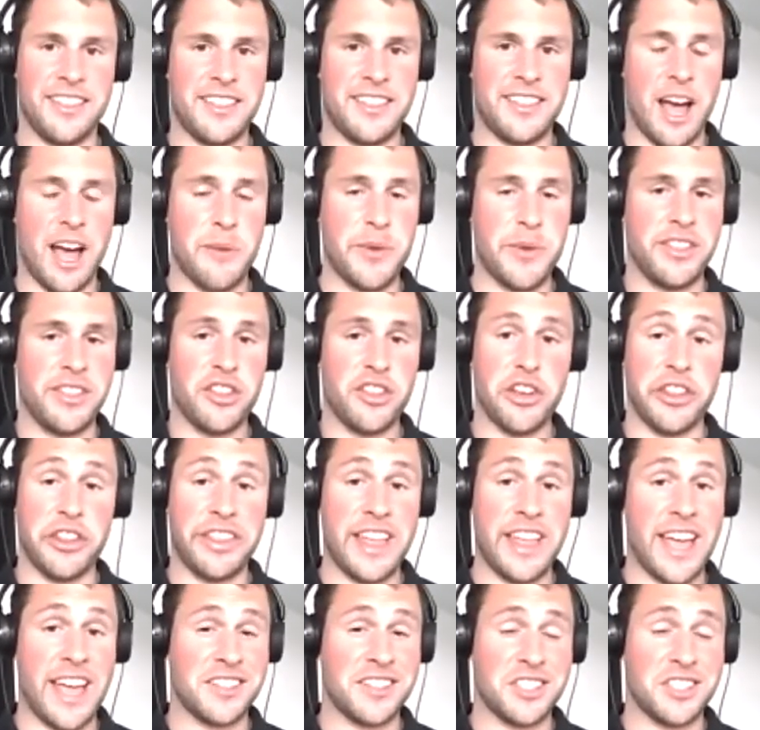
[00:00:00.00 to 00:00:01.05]
I mean,
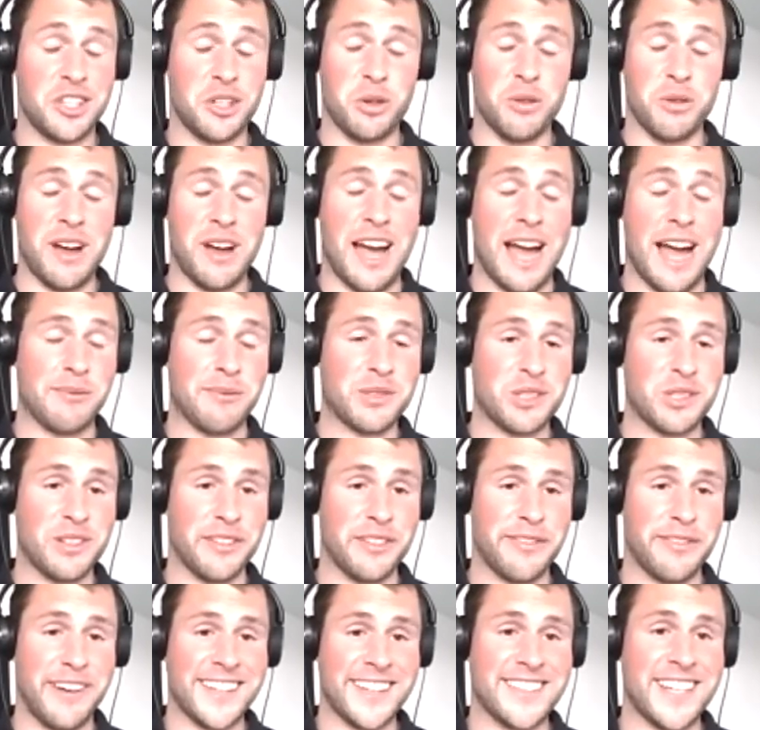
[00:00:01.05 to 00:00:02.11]
they're two
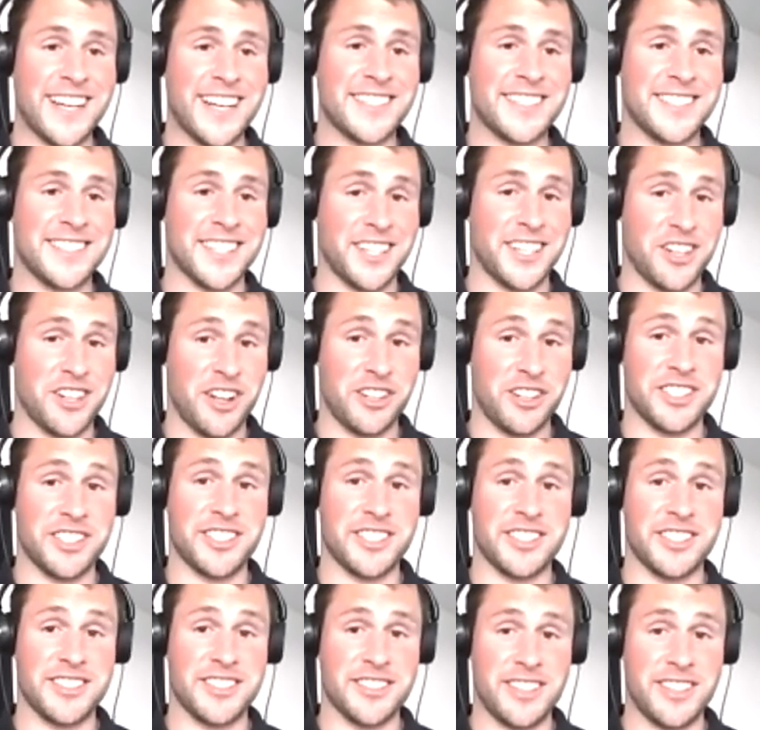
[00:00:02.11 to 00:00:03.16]
absolutely fantastic
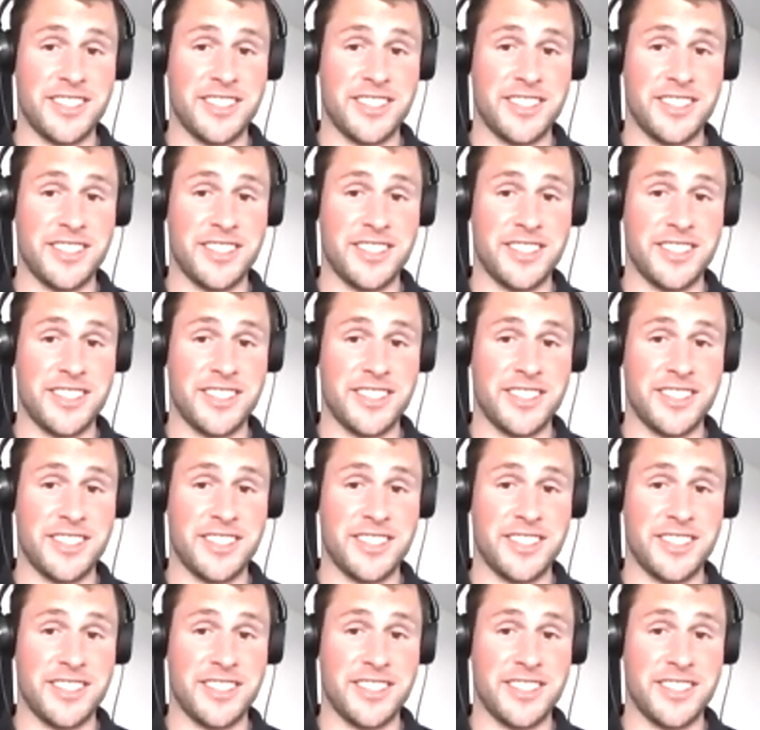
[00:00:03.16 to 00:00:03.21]
analogies.